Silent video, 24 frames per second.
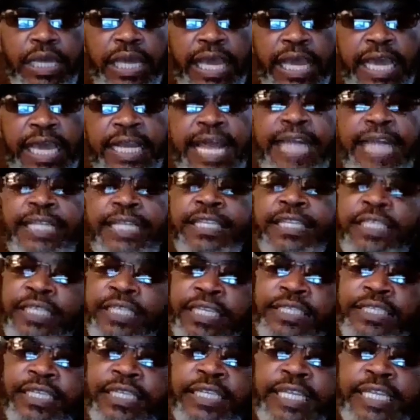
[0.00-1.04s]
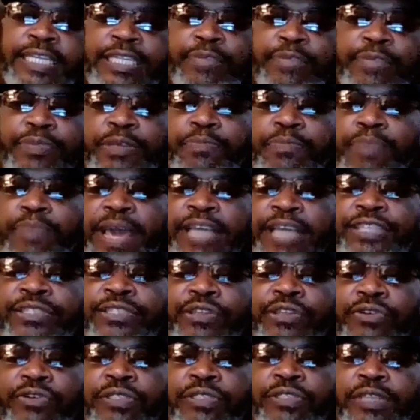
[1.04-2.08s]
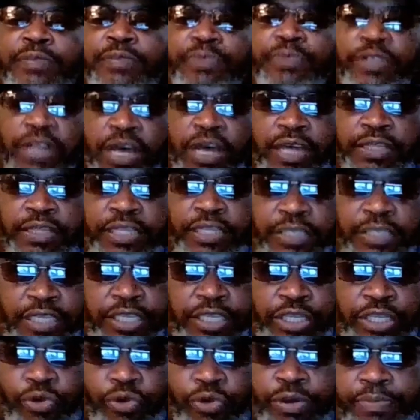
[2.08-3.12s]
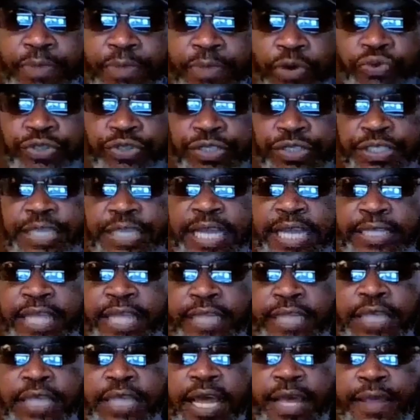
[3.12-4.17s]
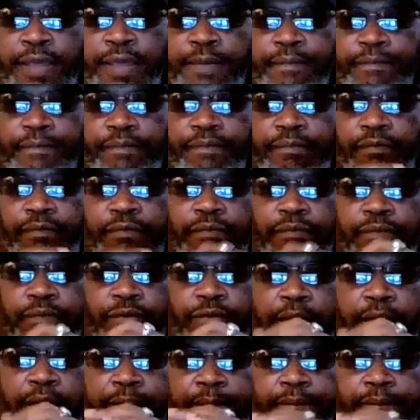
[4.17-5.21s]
And that decision needs to be based on something other than your emotions at that time, right?